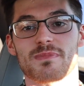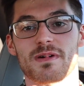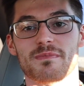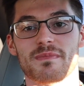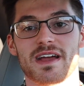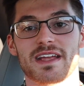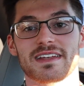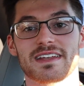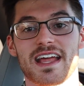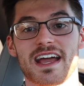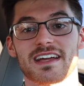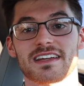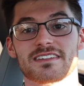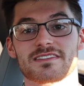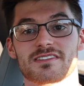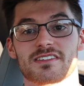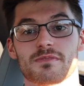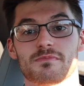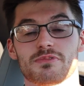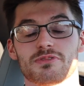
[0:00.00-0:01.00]
but my neck
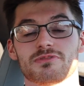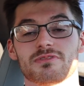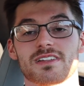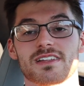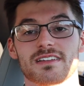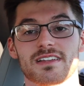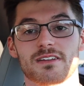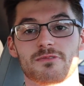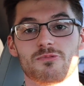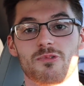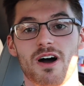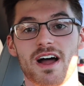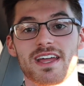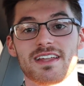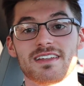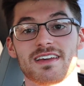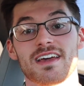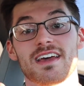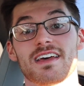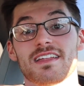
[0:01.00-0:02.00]
is completely
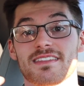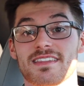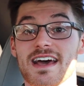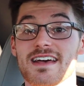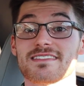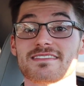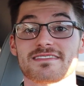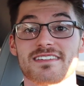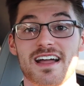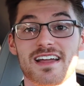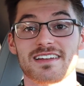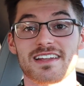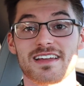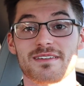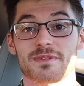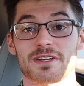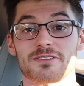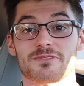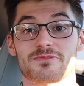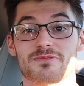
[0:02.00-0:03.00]
white? That's
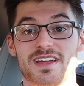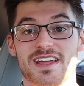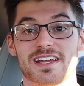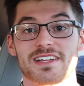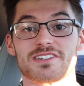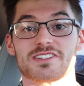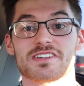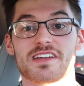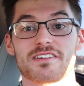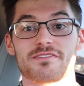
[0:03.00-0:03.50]
dynamic range.